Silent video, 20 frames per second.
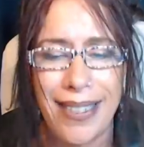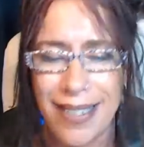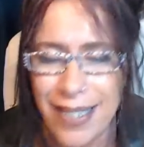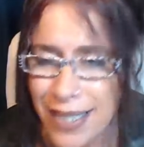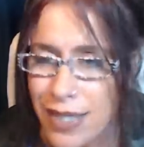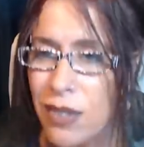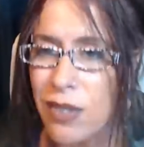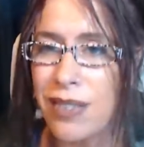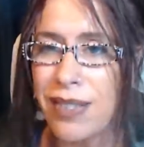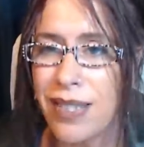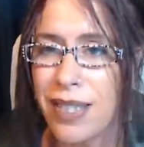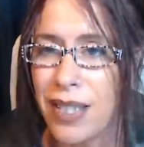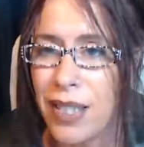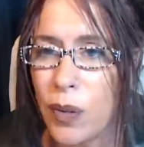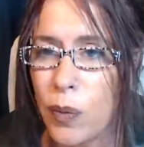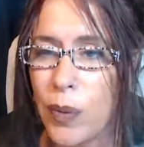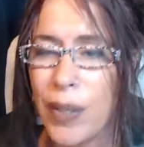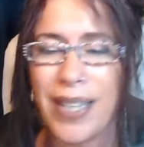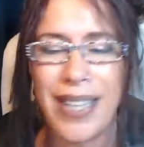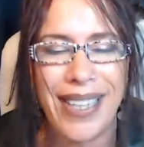still stick
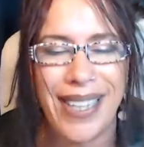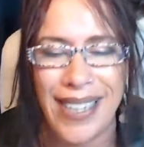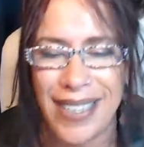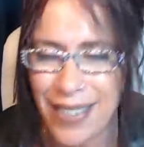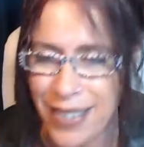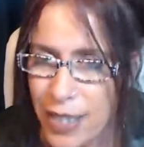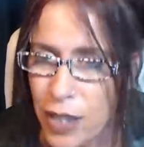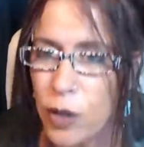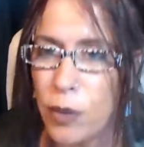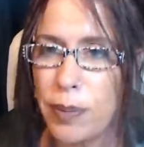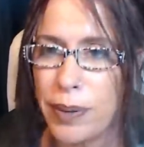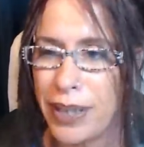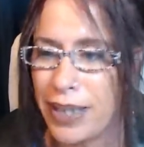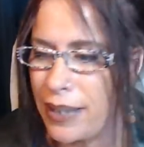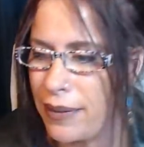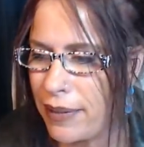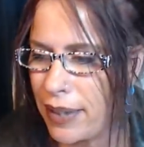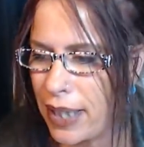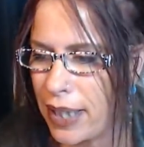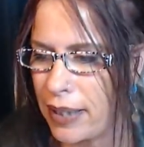with and I still
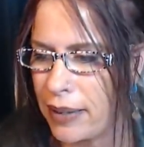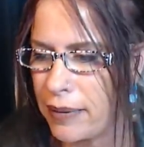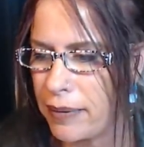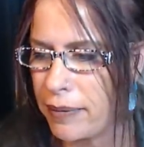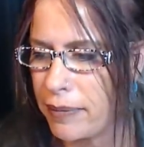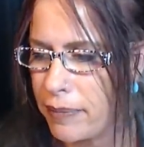believe that.